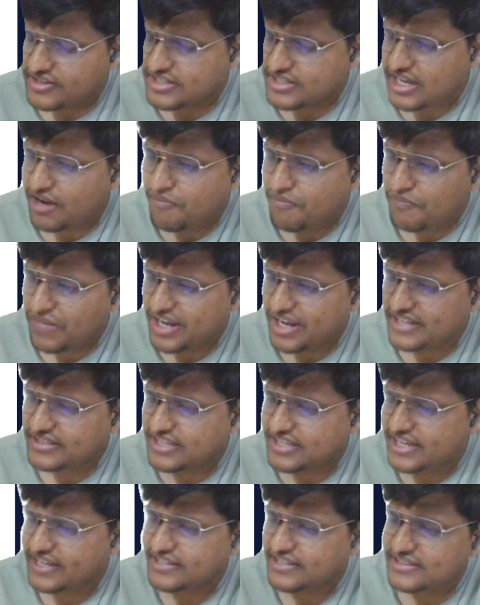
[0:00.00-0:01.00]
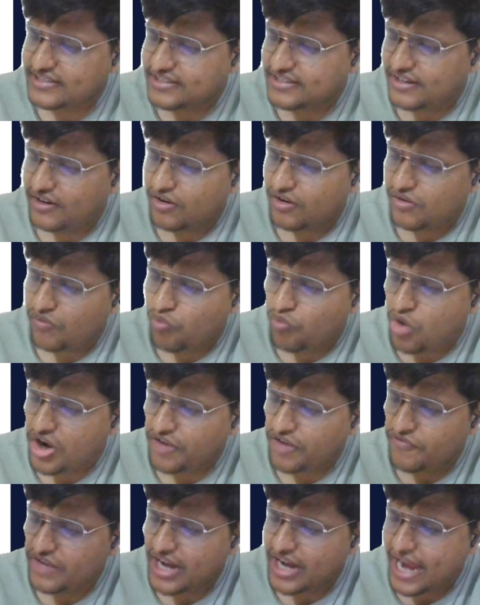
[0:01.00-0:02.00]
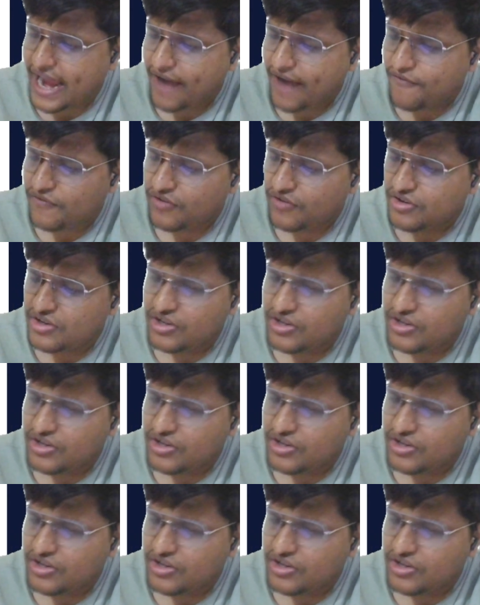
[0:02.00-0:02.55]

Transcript: Some places, what we have?